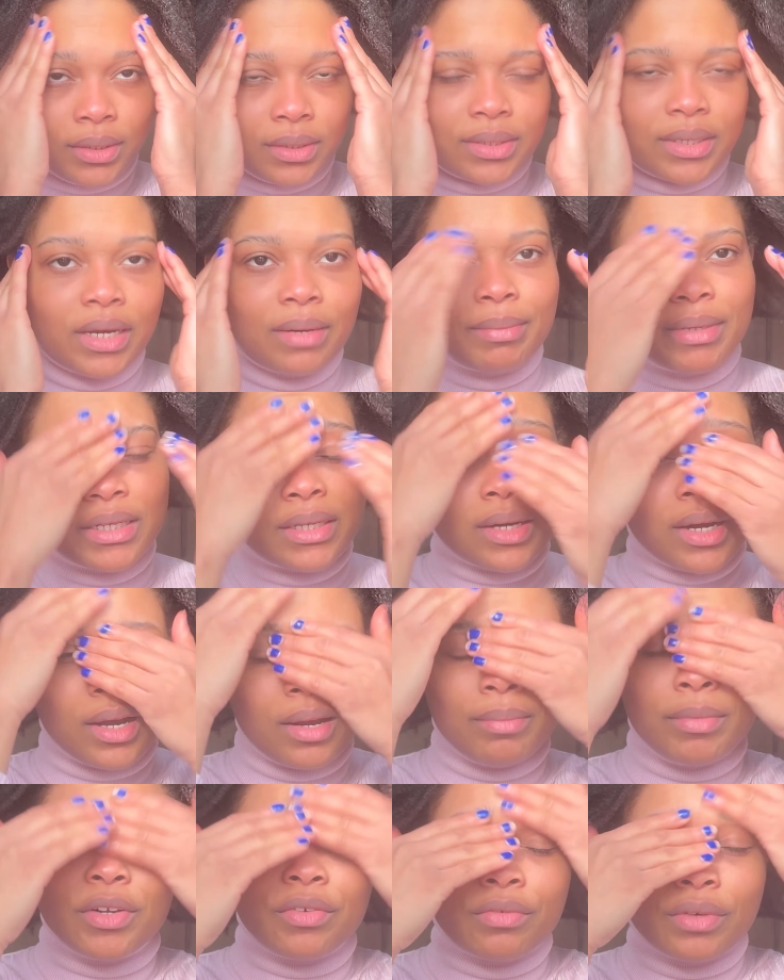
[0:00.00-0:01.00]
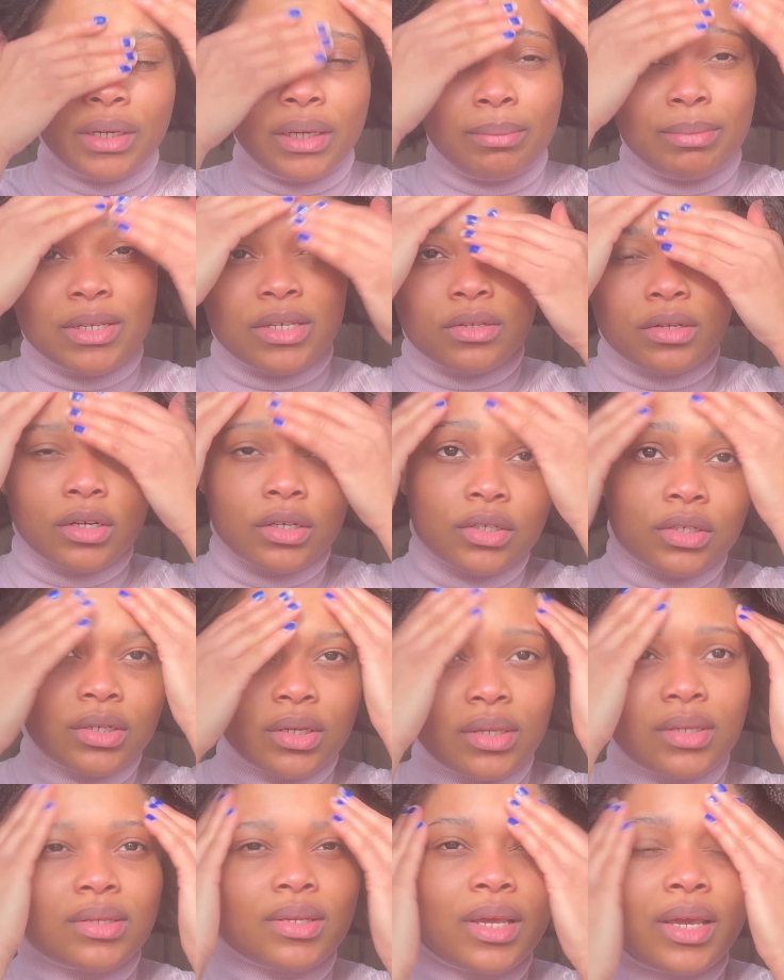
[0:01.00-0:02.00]
take my time and really massage
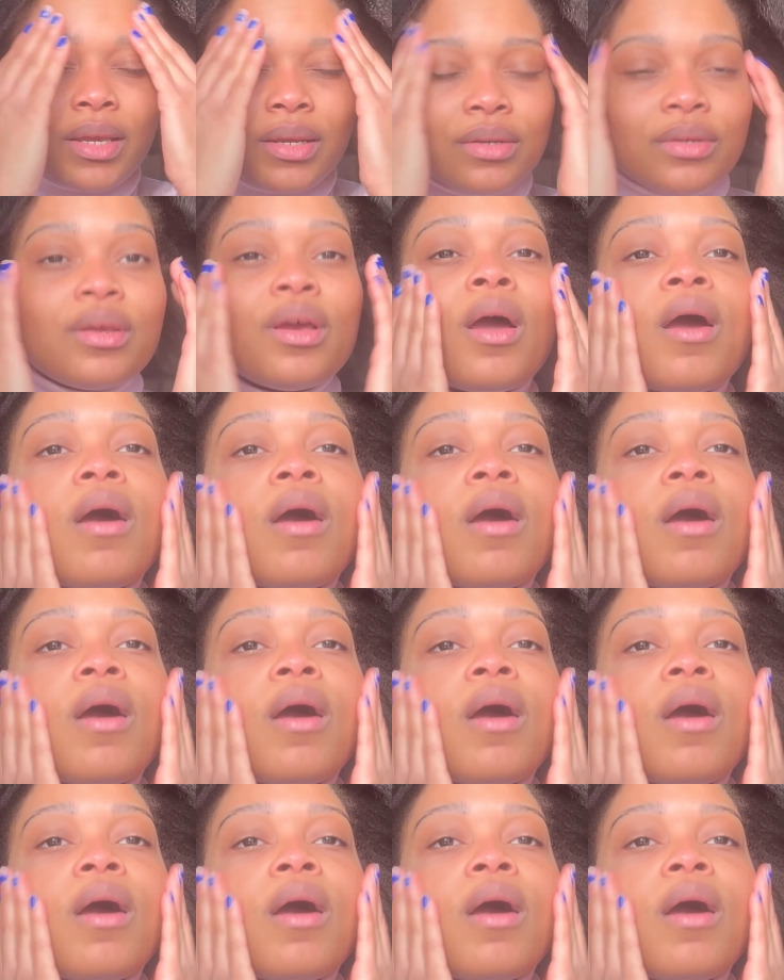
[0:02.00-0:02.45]
this in,